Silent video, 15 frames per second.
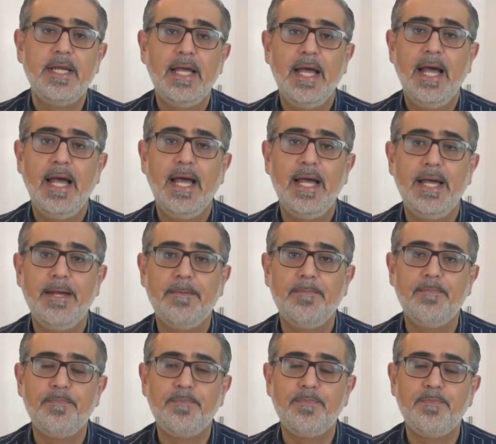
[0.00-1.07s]

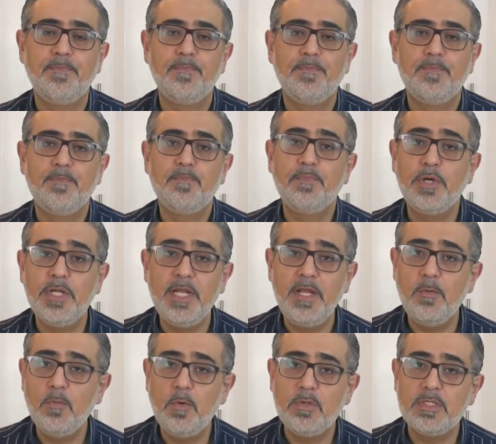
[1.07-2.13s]
Putting it
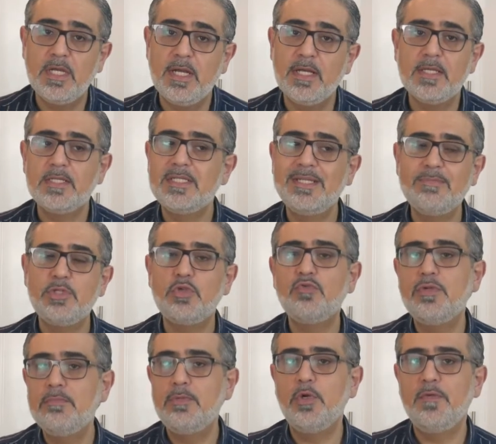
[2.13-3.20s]
in water seems to
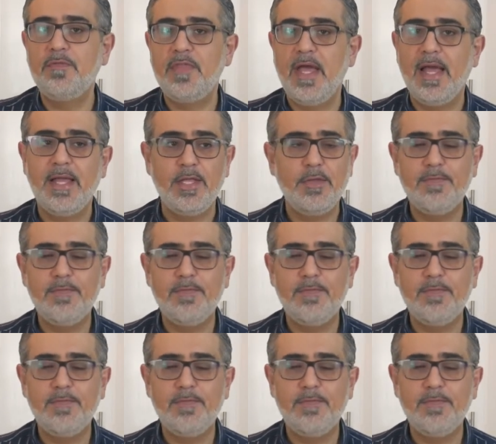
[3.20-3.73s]
remove that.